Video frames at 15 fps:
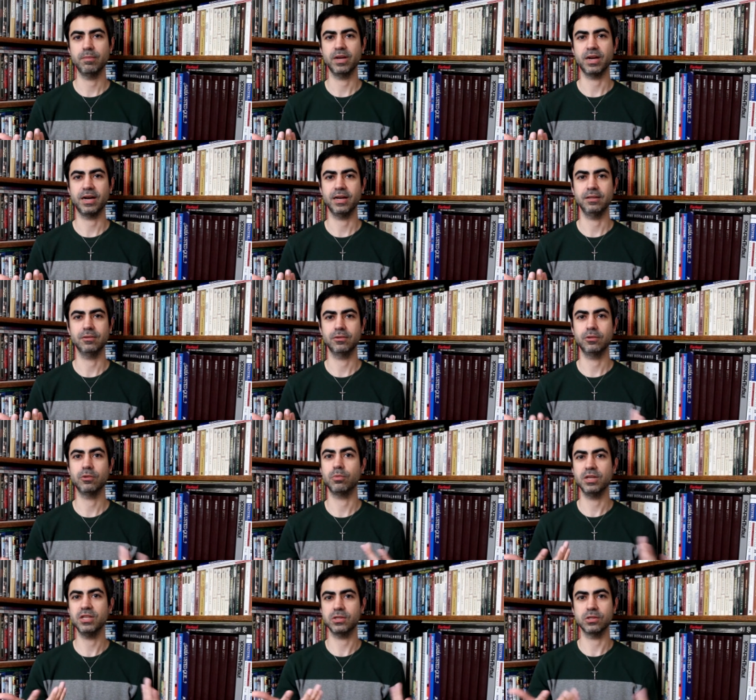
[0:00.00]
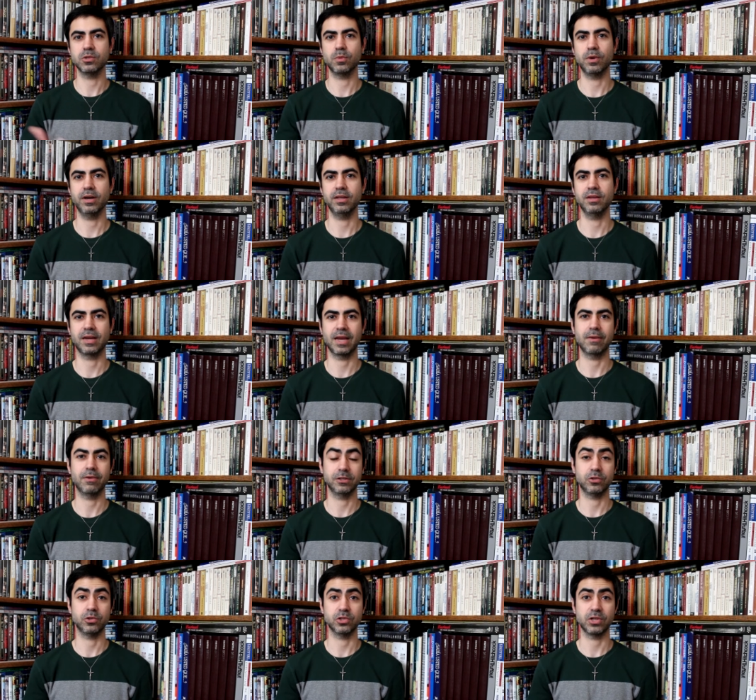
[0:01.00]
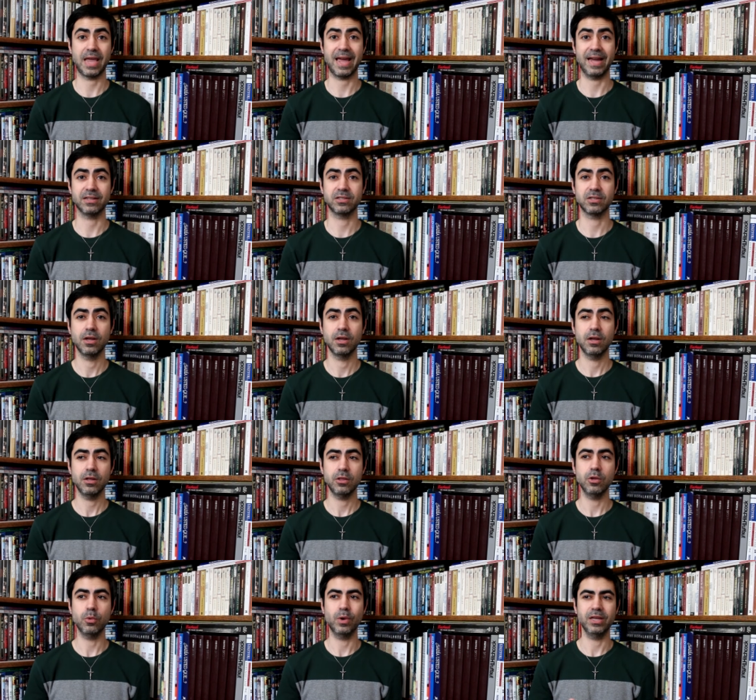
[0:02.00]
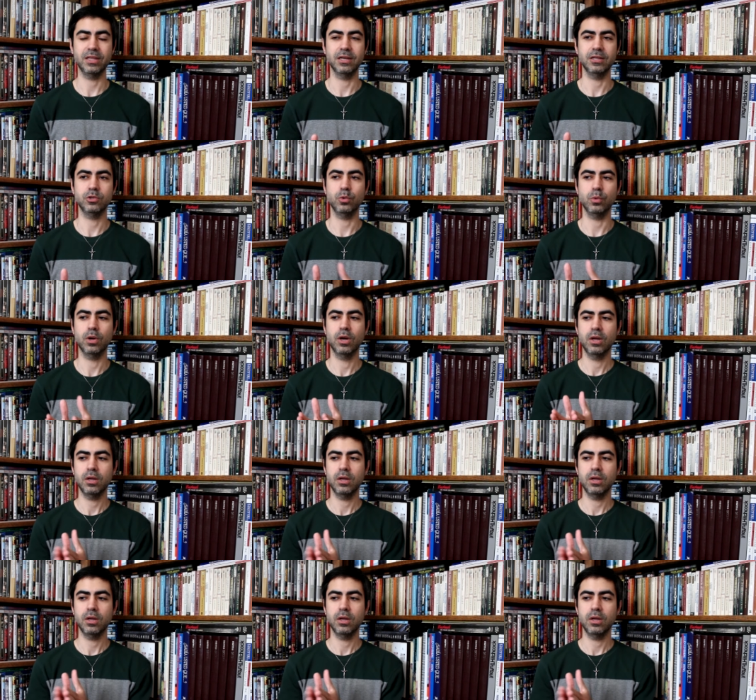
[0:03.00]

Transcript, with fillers: behind the reasons why the characters act the way they do.